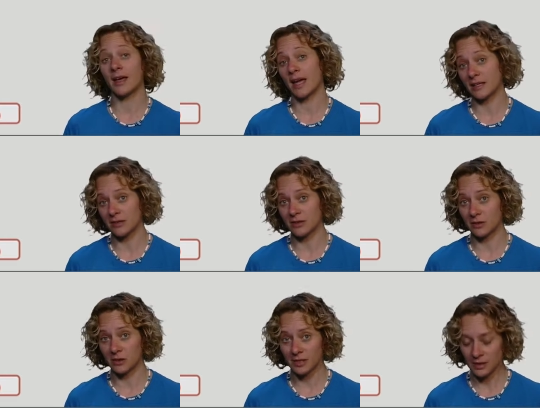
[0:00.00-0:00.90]
At the
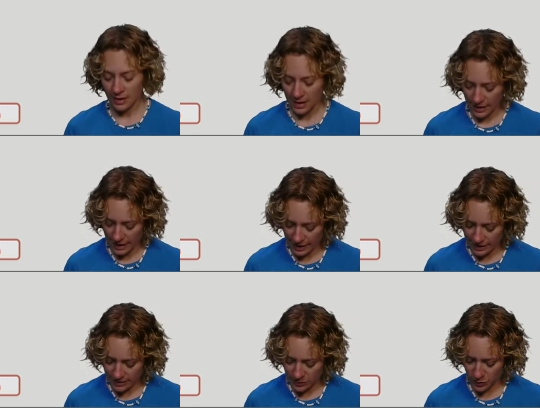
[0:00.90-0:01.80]
start,
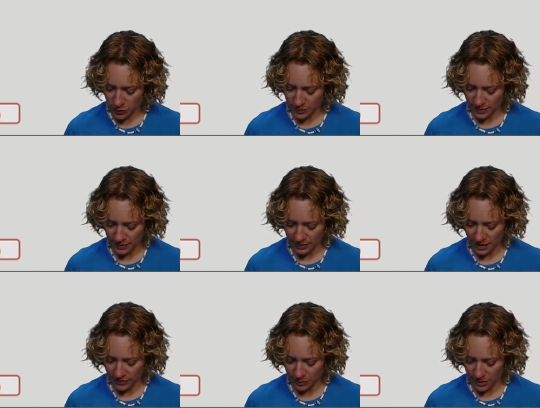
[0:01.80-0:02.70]
Alice and Bob does
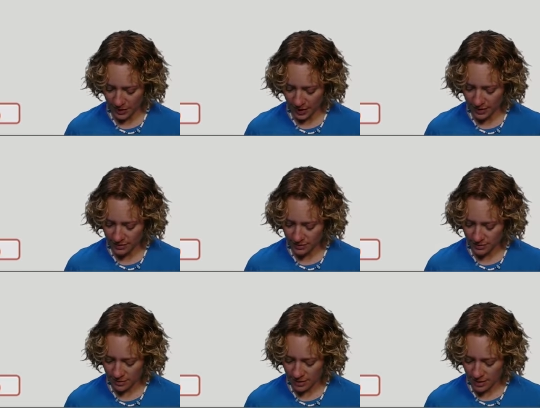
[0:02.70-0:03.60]
have a bit x
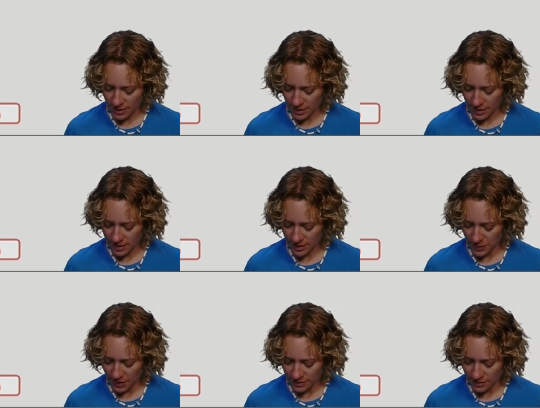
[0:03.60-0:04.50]
and the
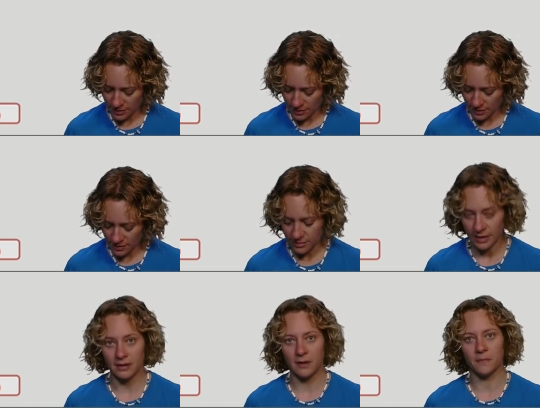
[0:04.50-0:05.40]
basis theta.